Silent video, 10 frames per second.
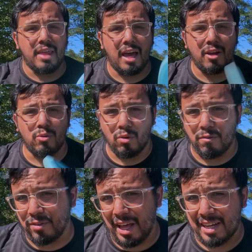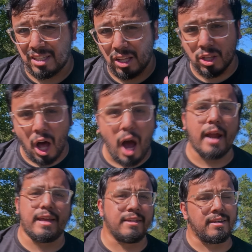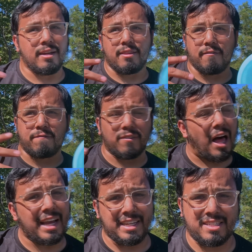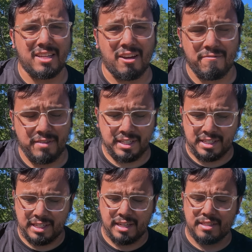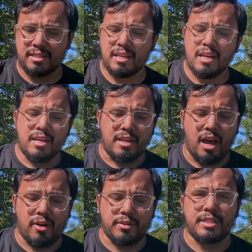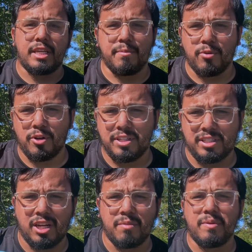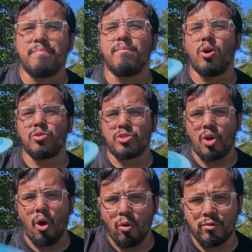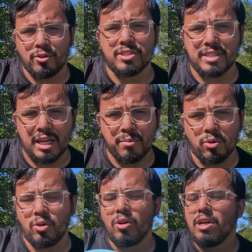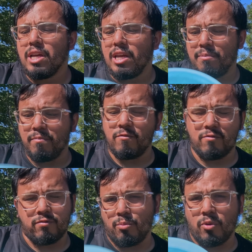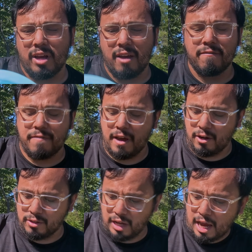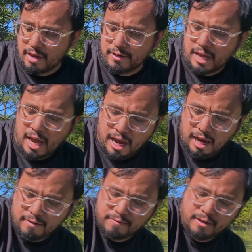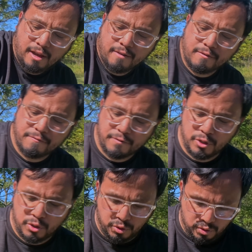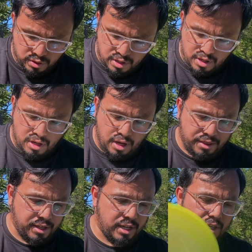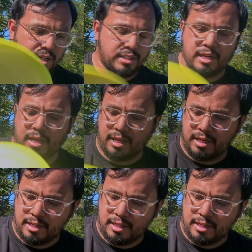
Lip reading: that reflects a lot in the flights of these discs. Now, the Teebird is gonna be most overstable, and from what I've found, I have a few Athenas, and